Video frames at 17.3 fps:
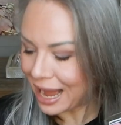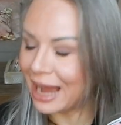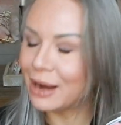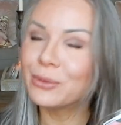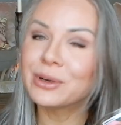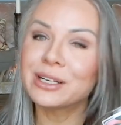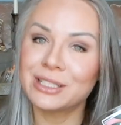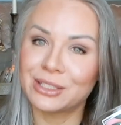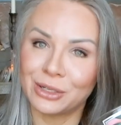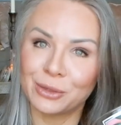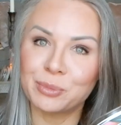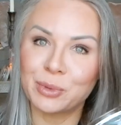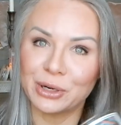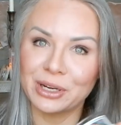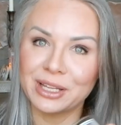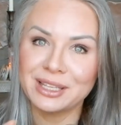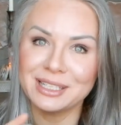I want to start
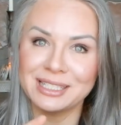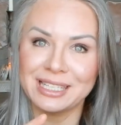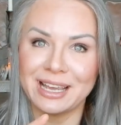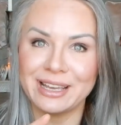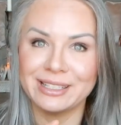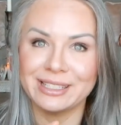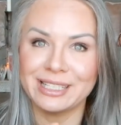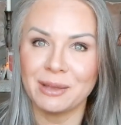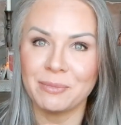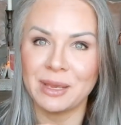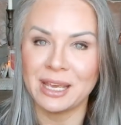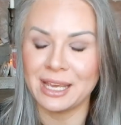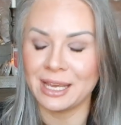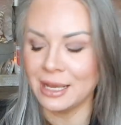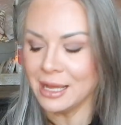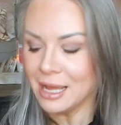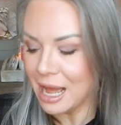burning this
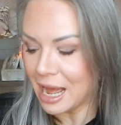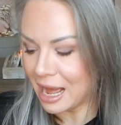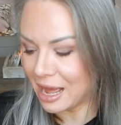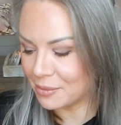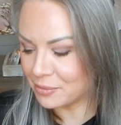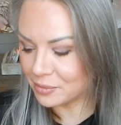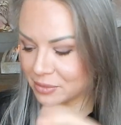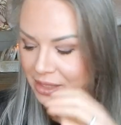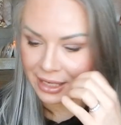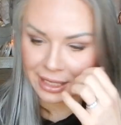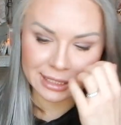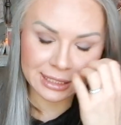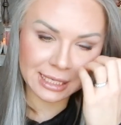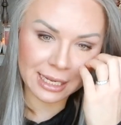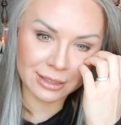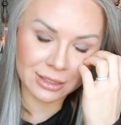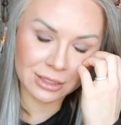ASAP. Um, like I
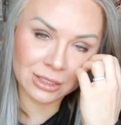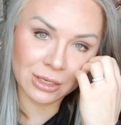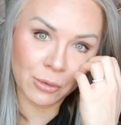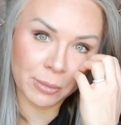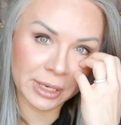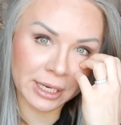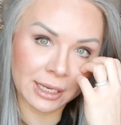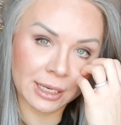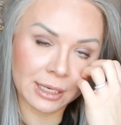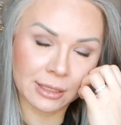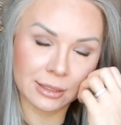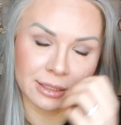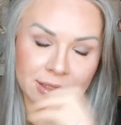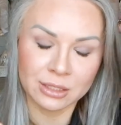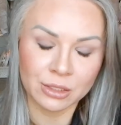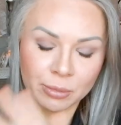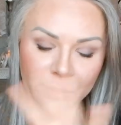said, so
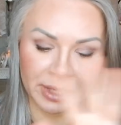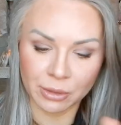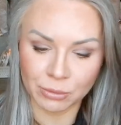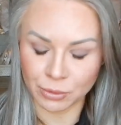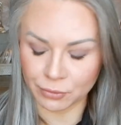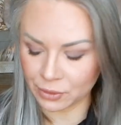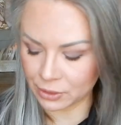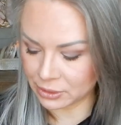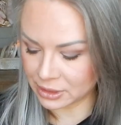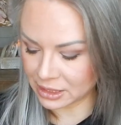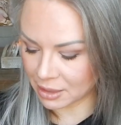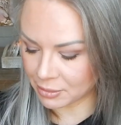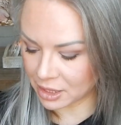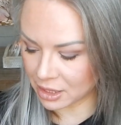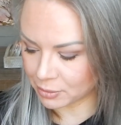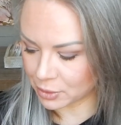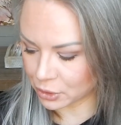many, so many reviews
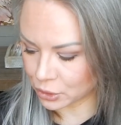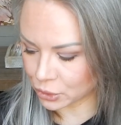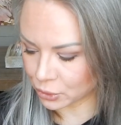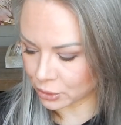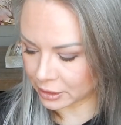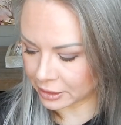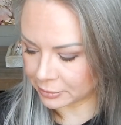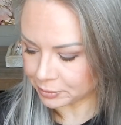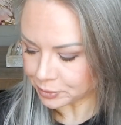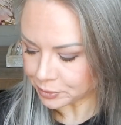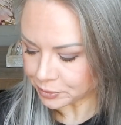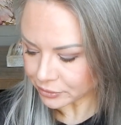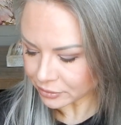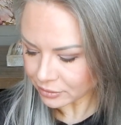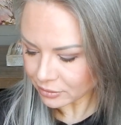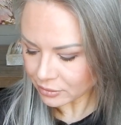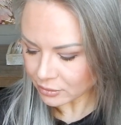coming up here shortly.
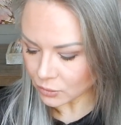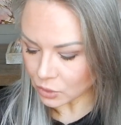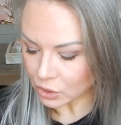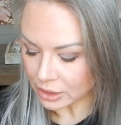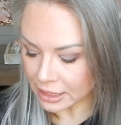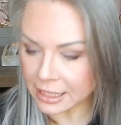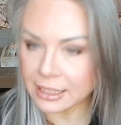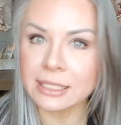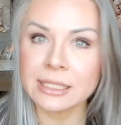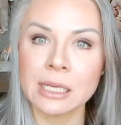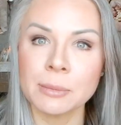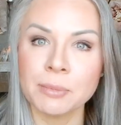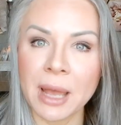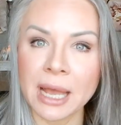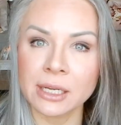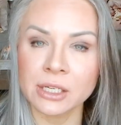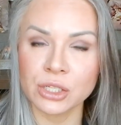Okay, let's
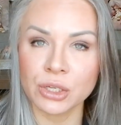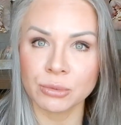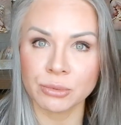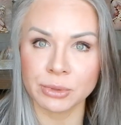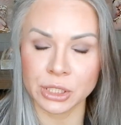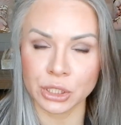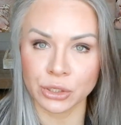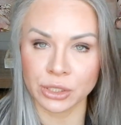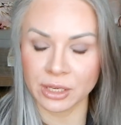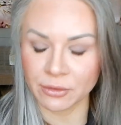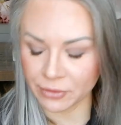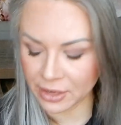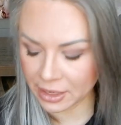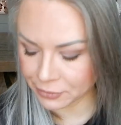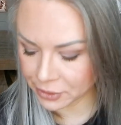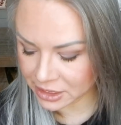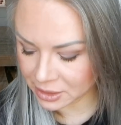get back into the returning
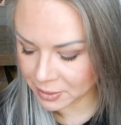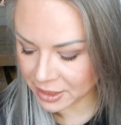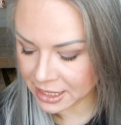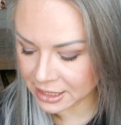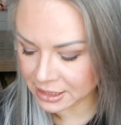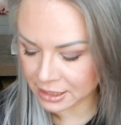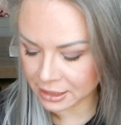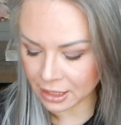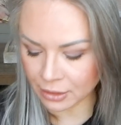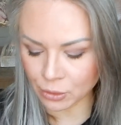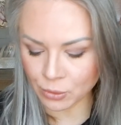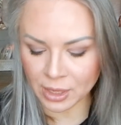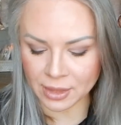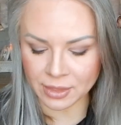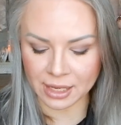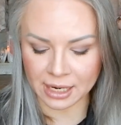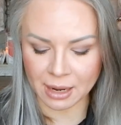favorites because another
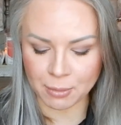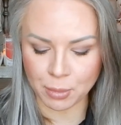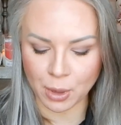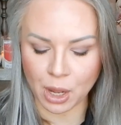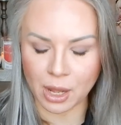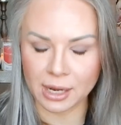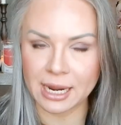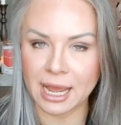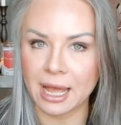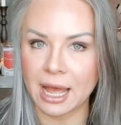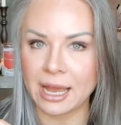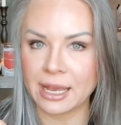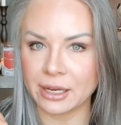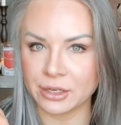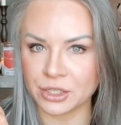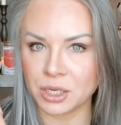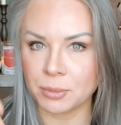one that I bought,
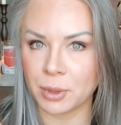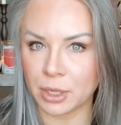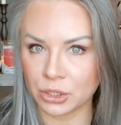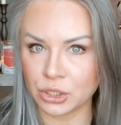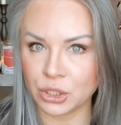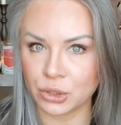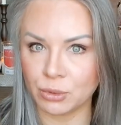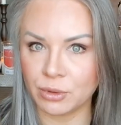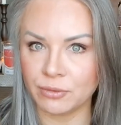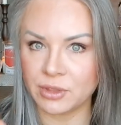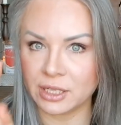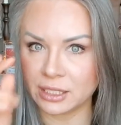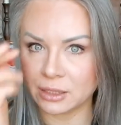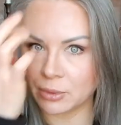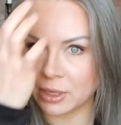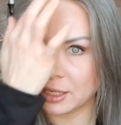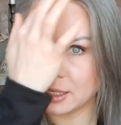I actually bought two of
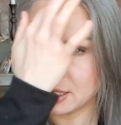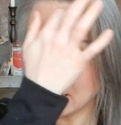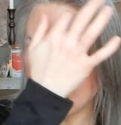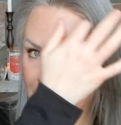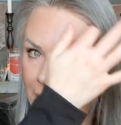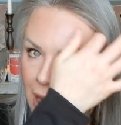this one.